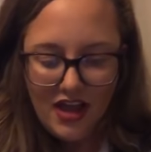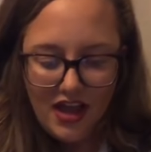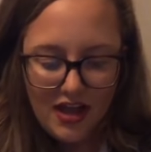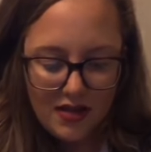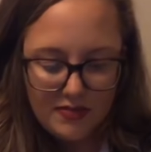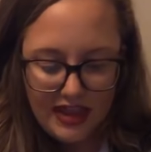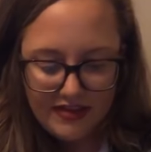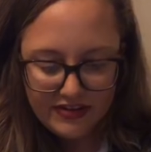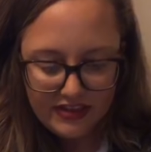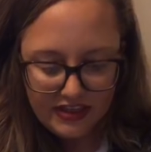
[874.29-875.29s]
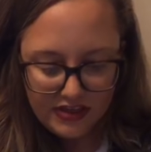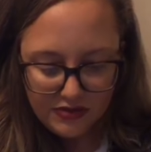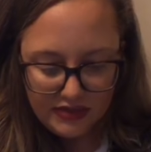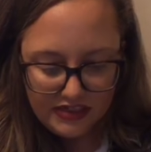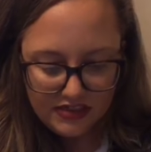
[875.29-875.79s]
Everything
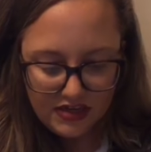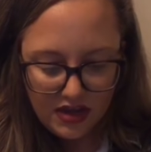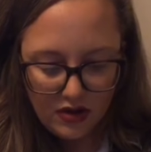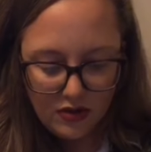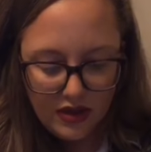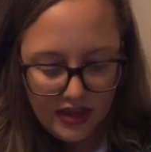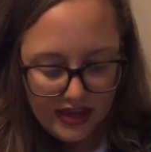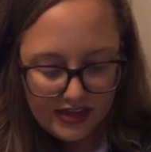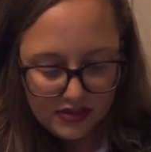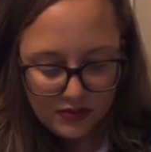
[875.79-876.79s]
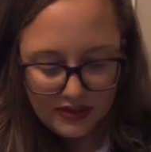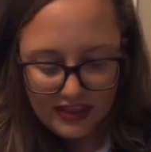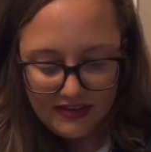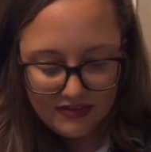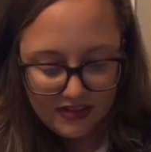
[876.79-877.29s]
you need to know is with
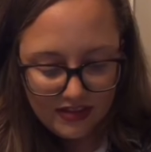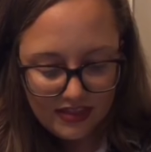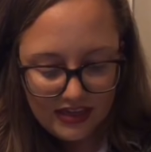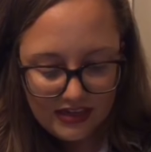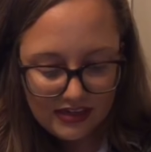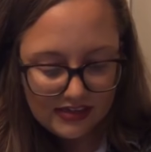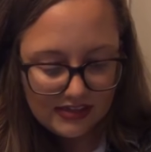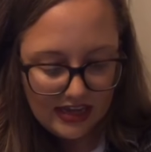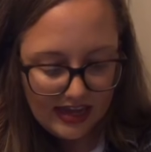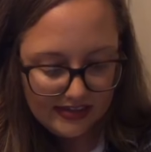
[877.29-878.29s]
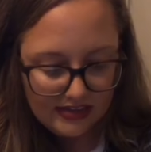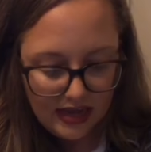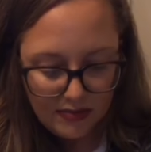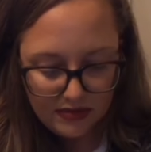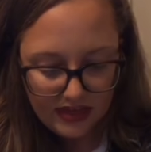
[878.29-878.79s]
even the thickness, it has the
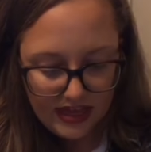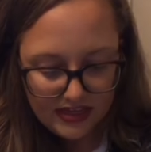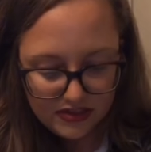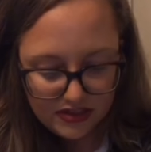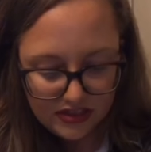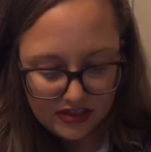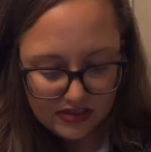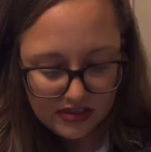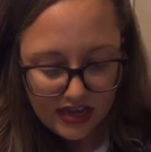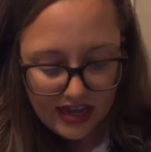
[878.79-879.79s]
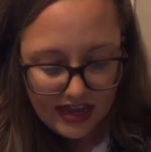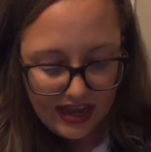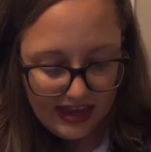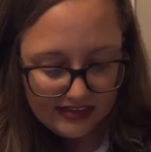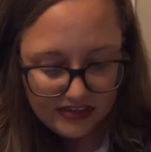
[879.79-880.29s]
applications, it
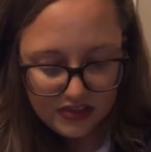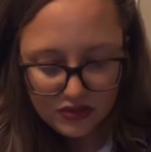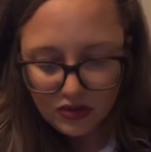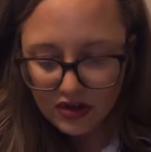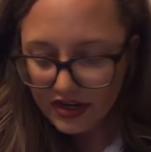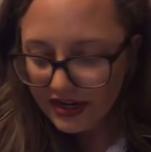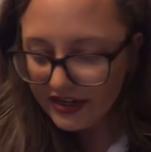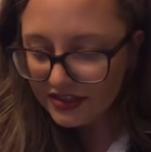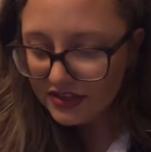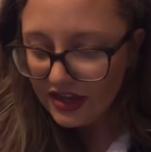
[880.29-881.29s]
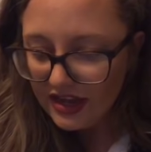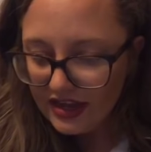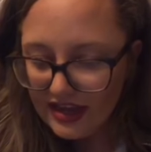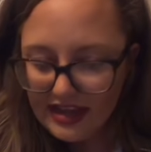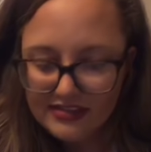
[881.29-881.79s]
has storage,
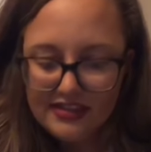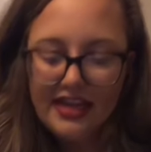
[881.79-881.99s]
it has